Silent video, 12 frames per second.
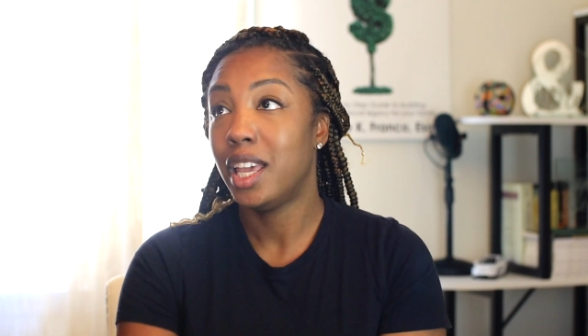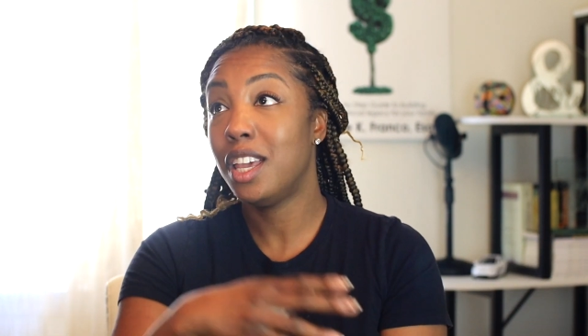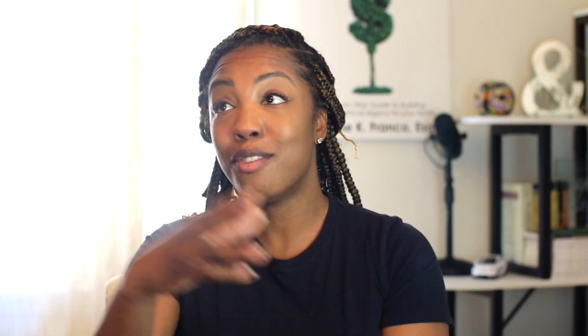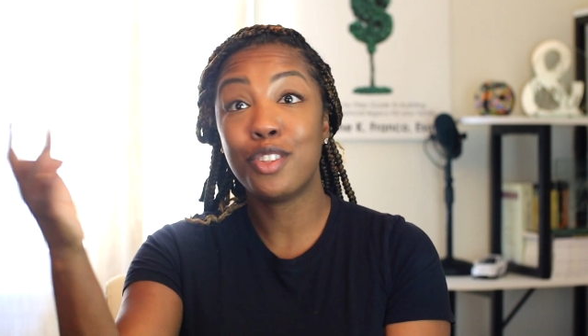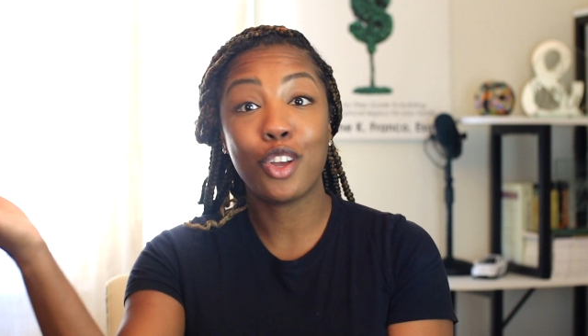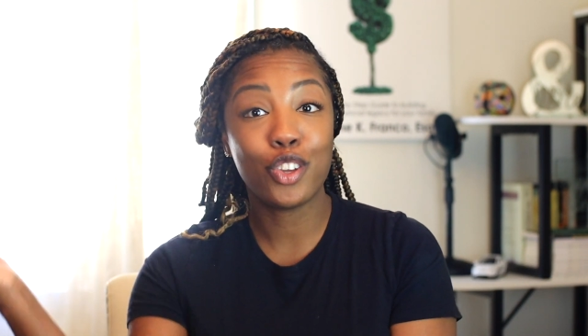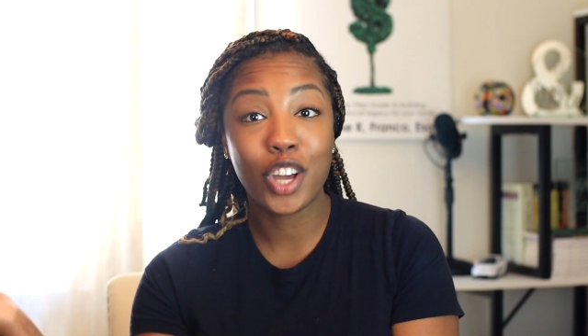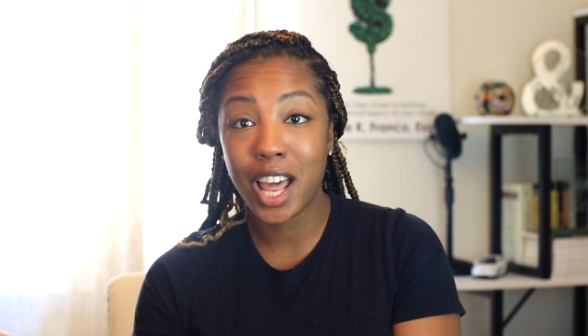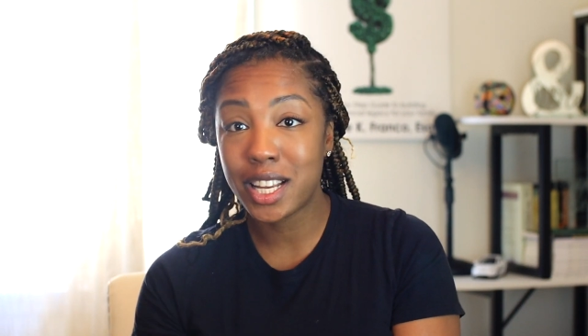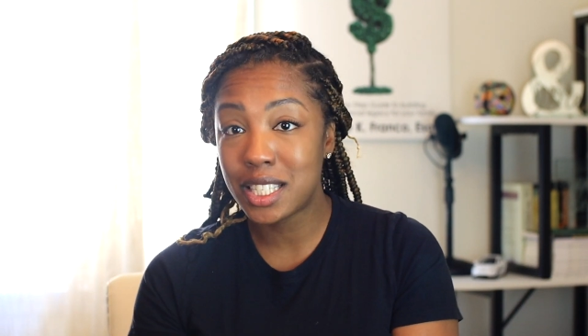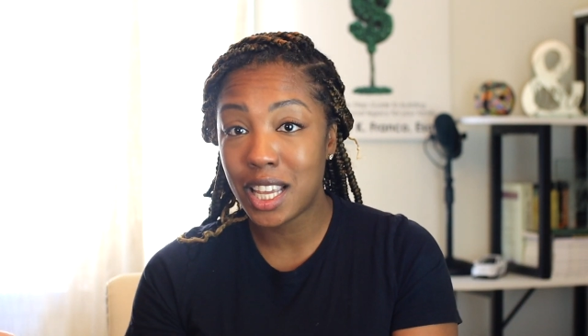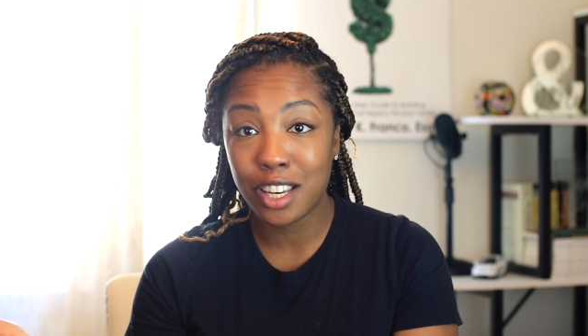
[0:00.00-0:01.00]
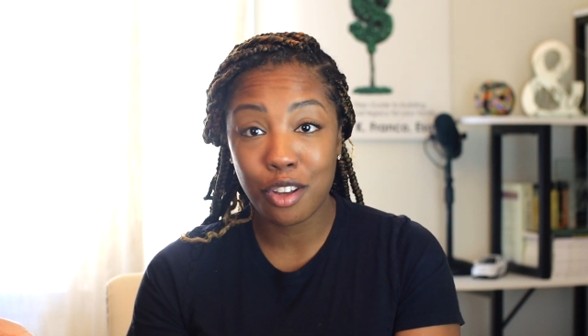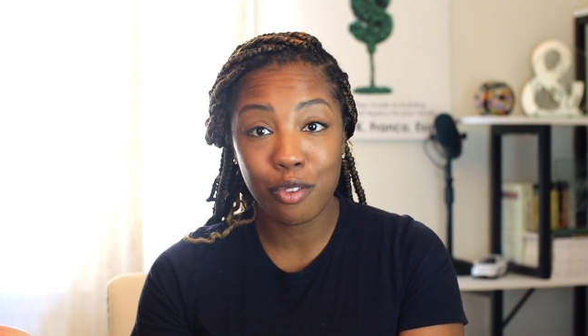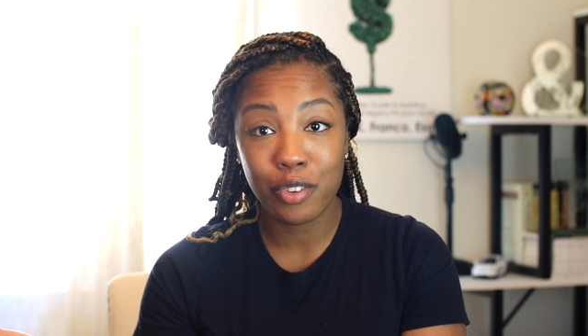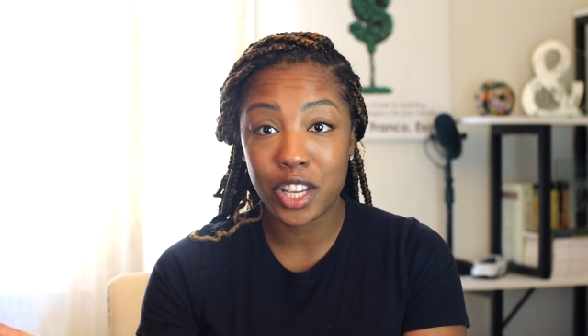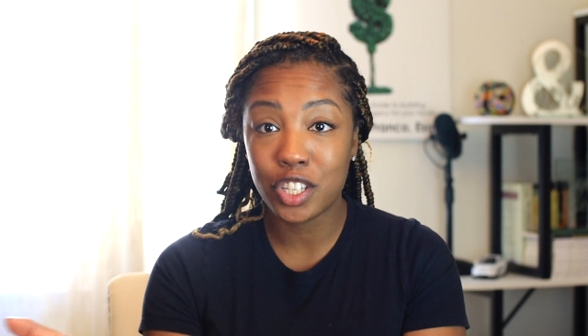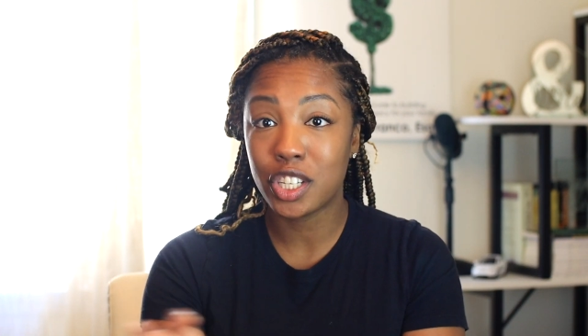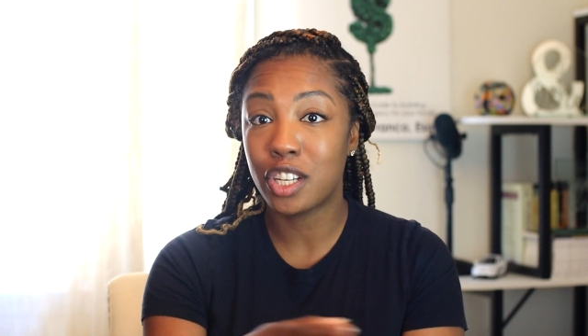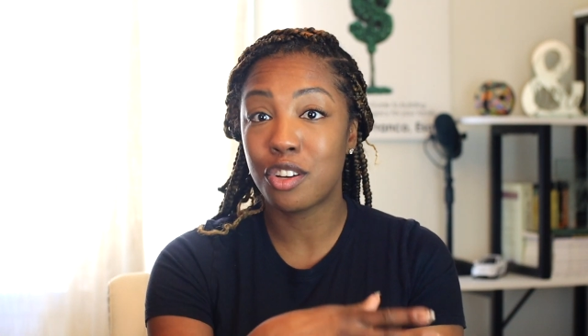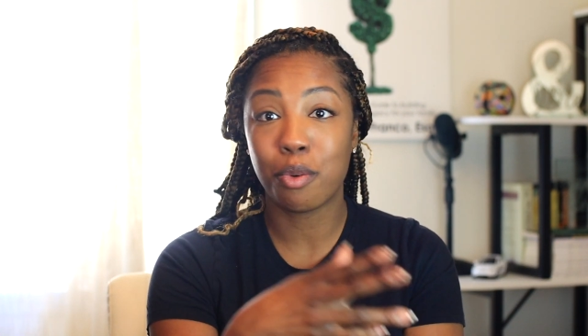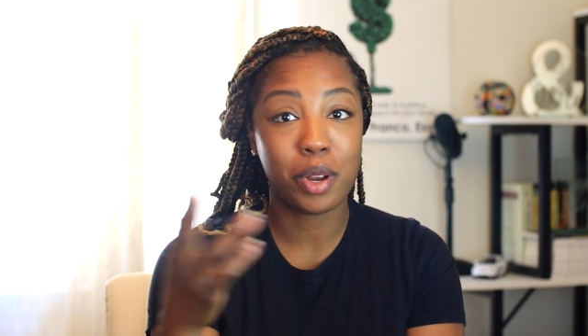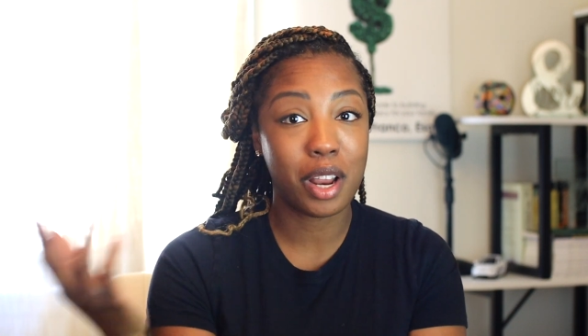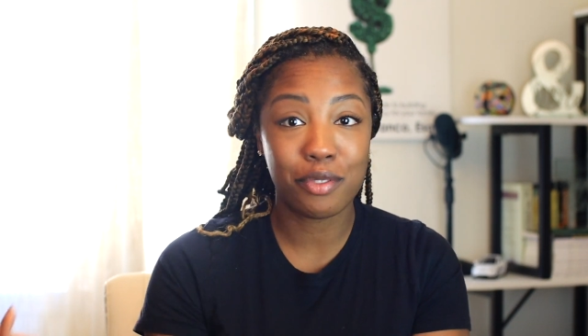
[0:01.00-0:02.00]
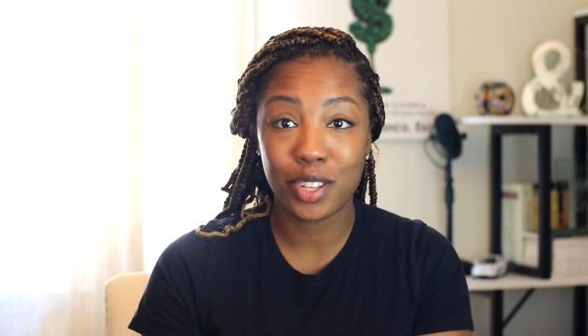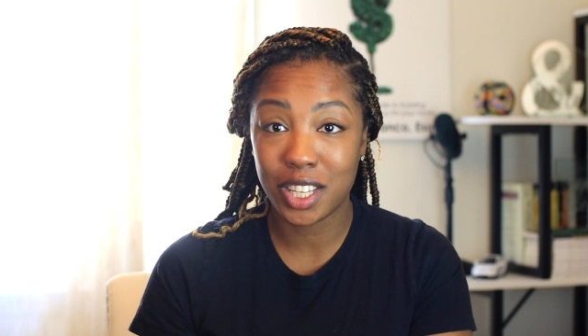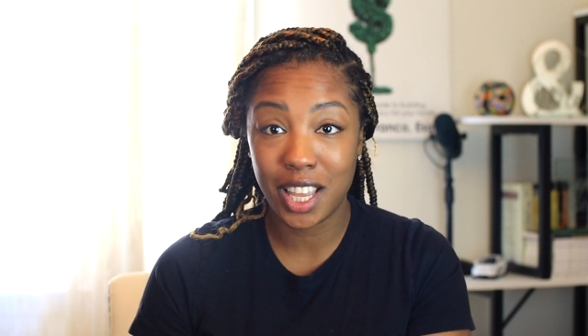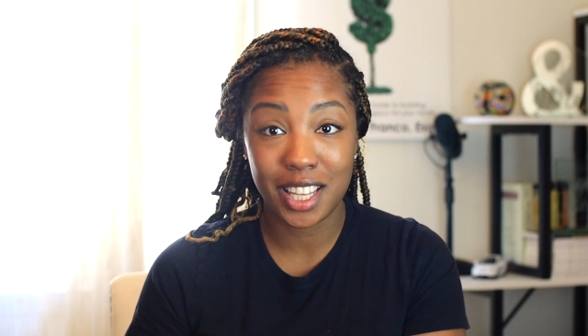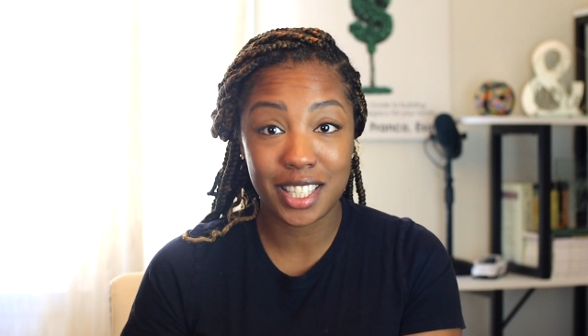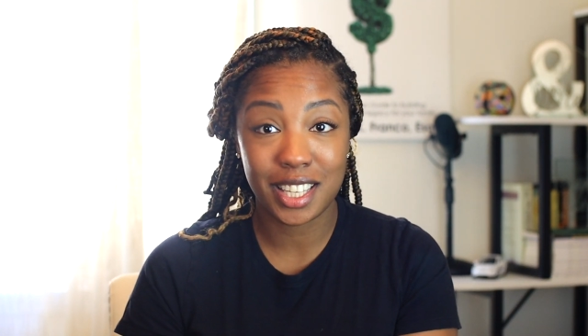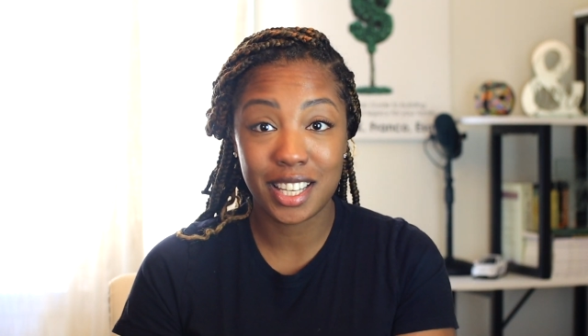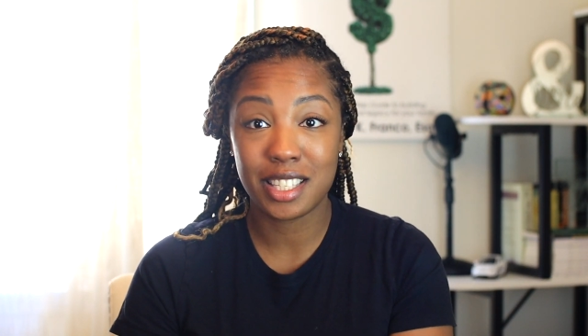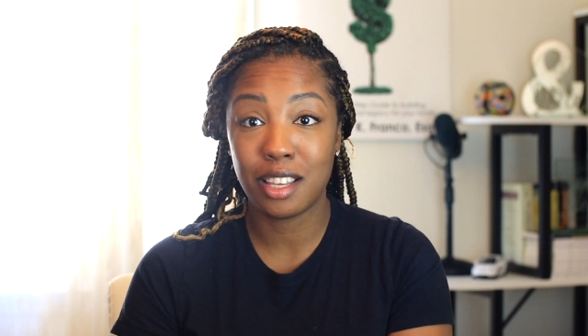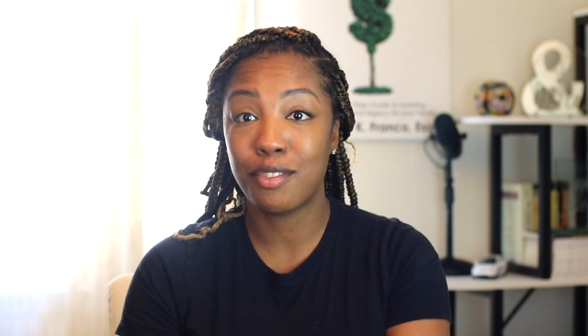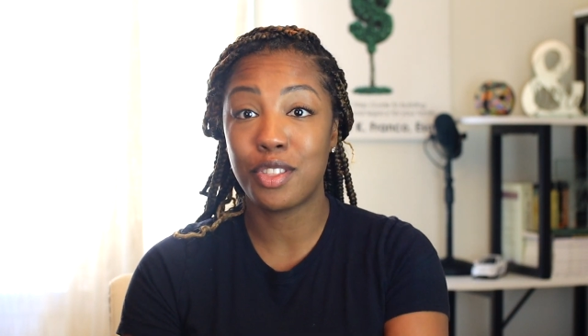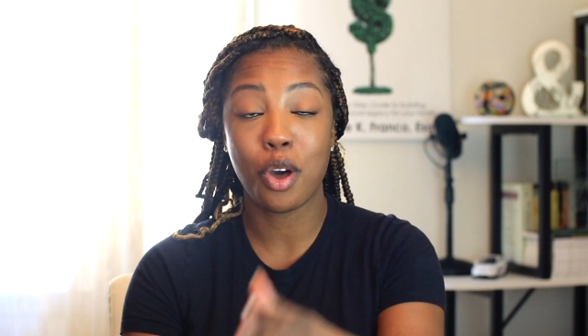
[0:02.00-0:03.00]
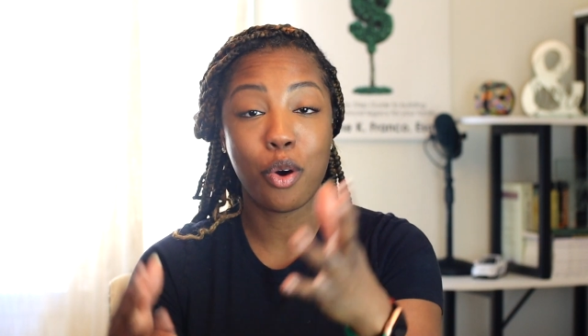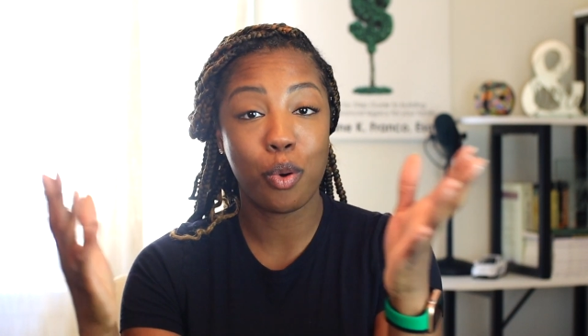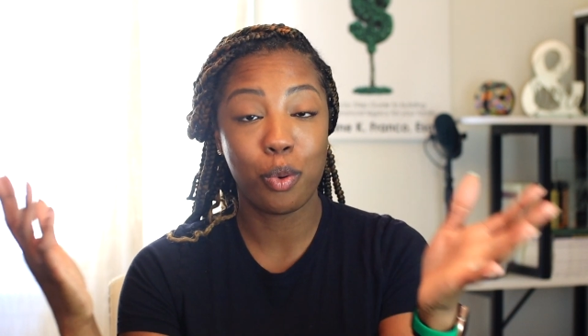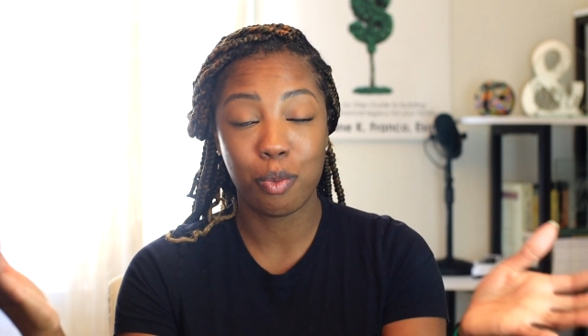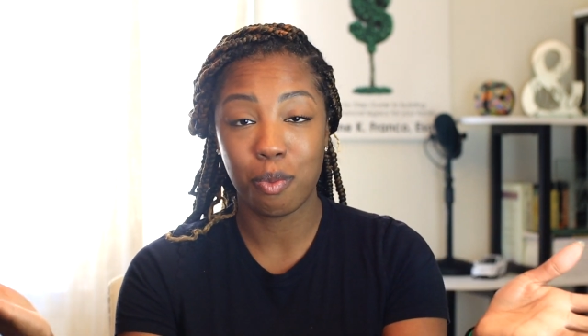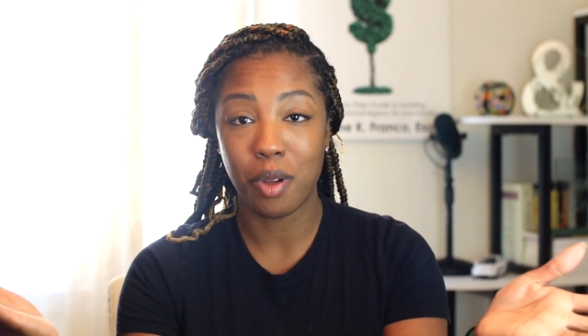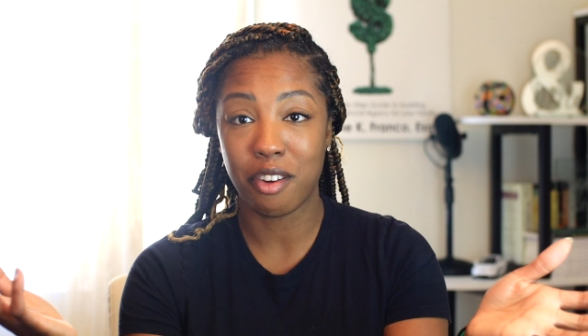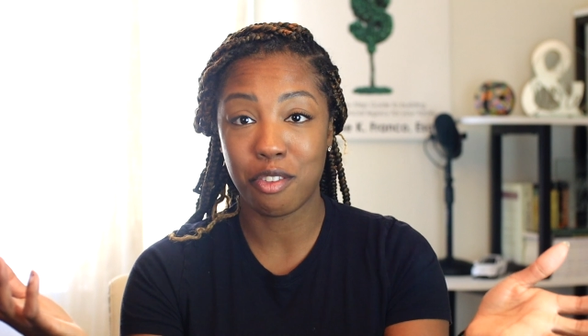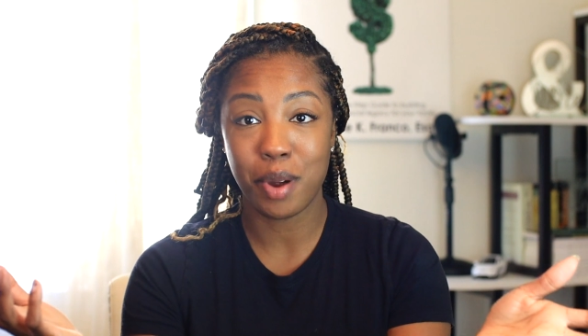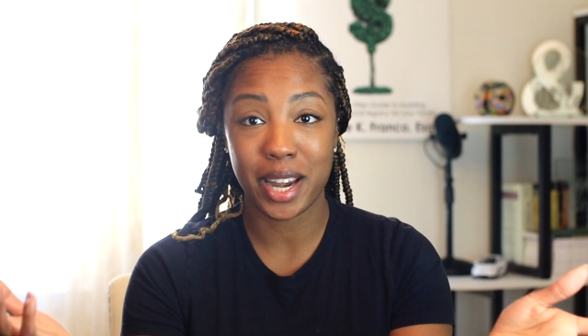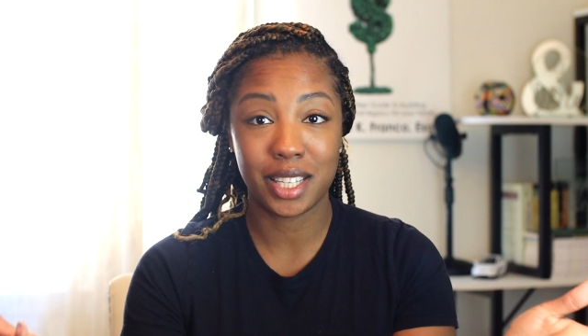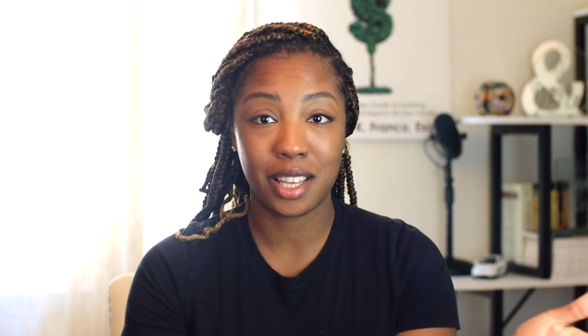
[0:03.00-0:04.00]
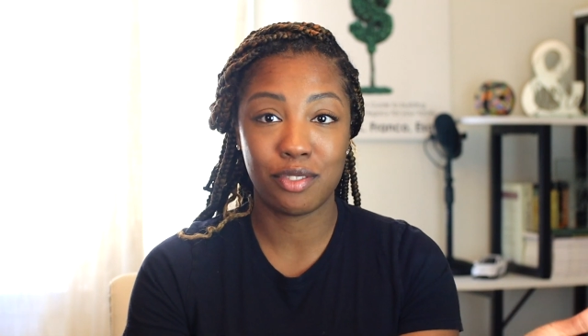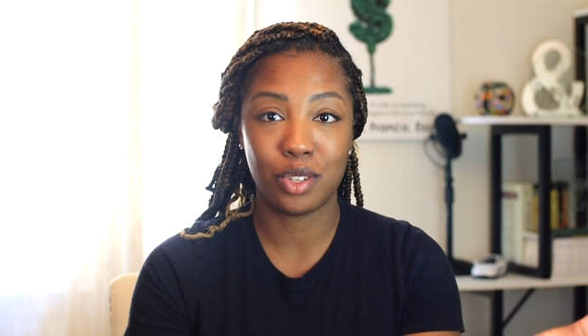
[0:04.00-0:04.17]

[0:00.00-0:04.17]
Even though you got a standing ovation or whatever the case is, even though everybody